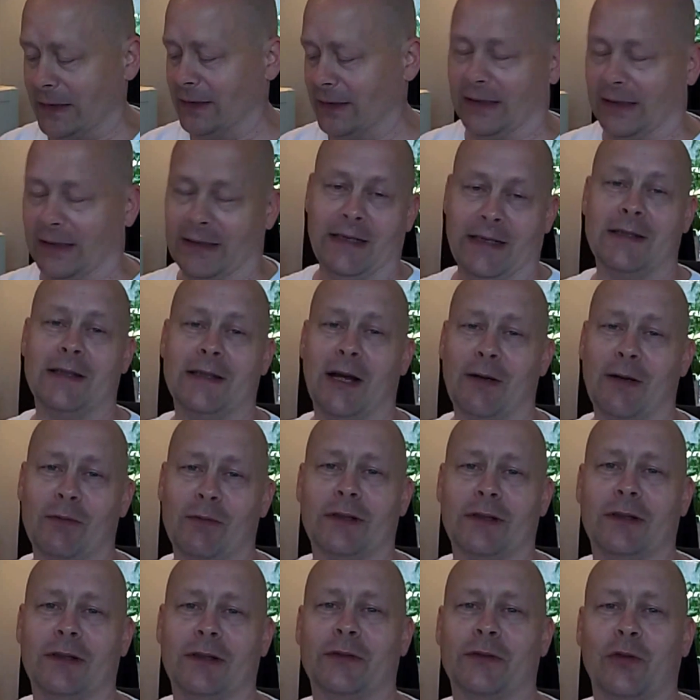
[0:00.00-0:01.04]
At least I
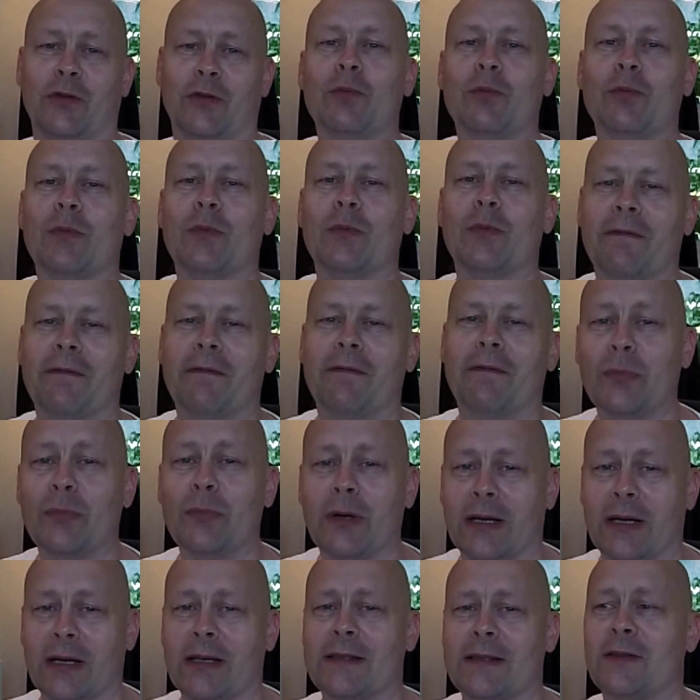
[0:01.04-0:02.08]
will do my very
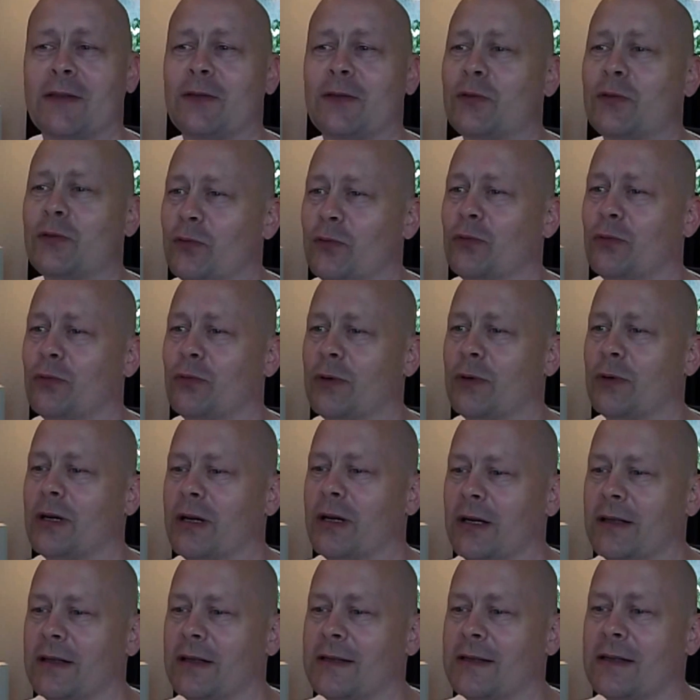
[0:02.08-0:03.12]
best to
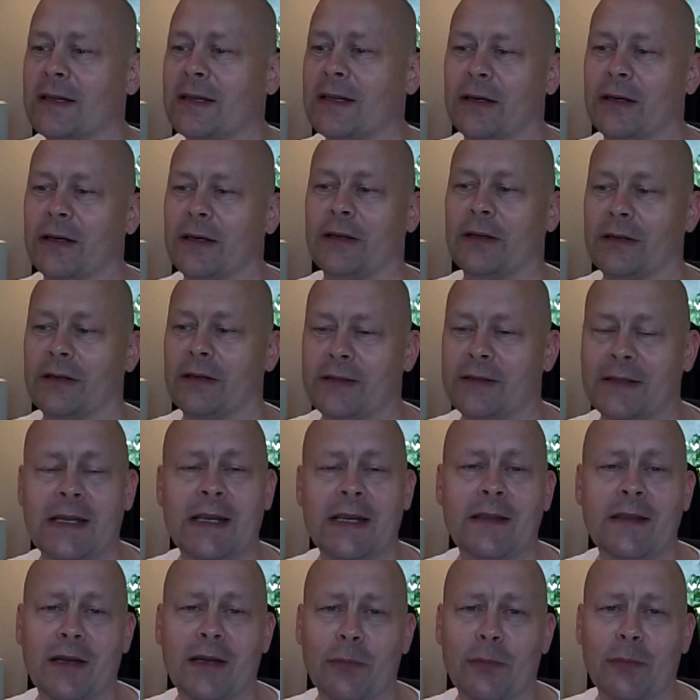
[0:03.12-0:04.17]

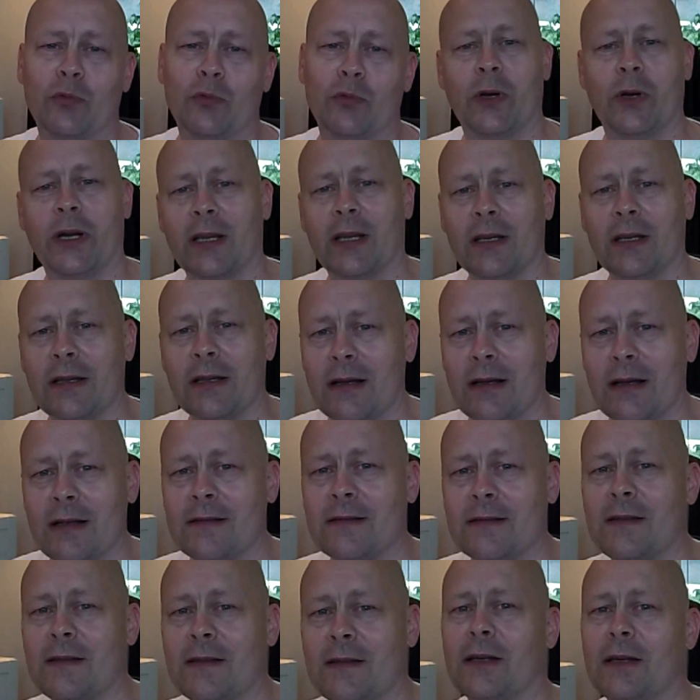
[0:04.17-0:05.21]
see them,
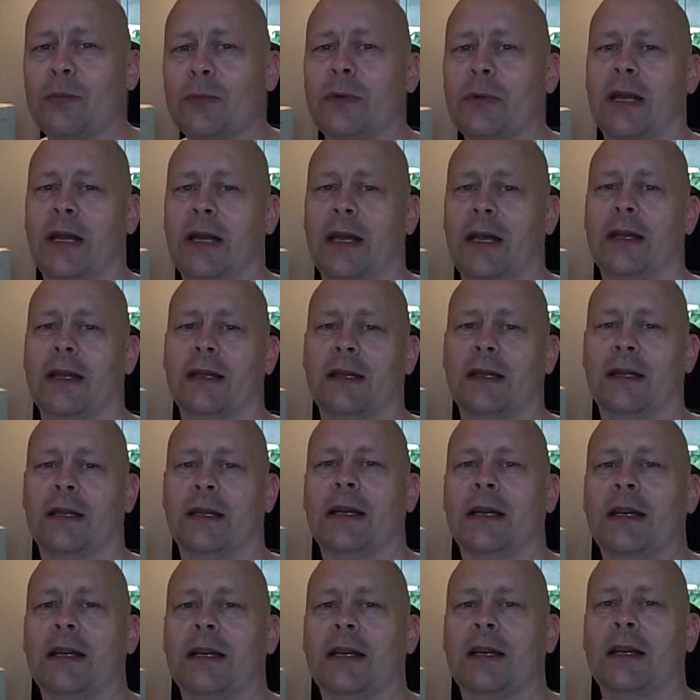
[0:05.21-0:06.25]
recognize them, and
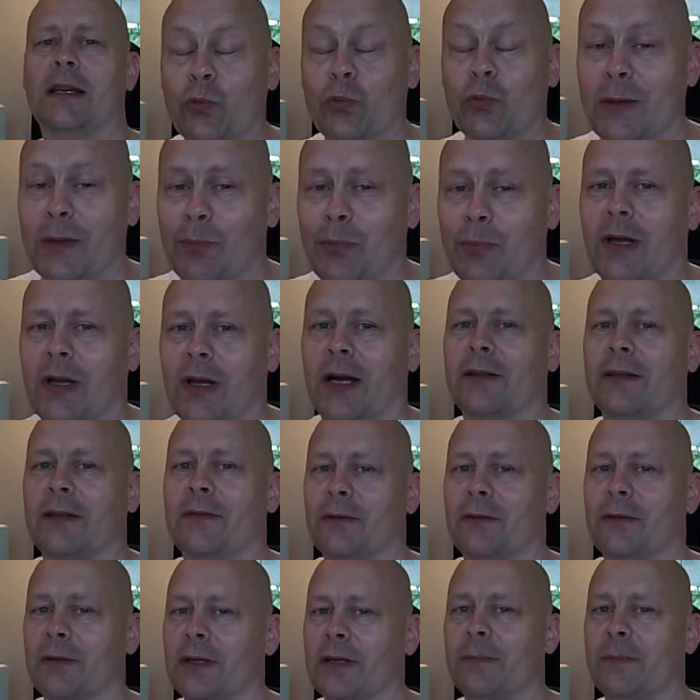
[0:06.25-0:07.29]
reply
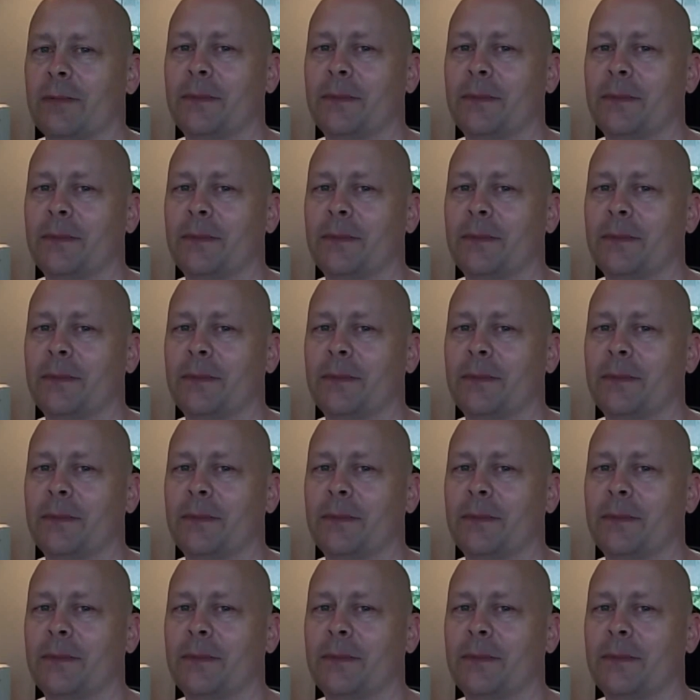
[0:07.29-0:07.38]
to them.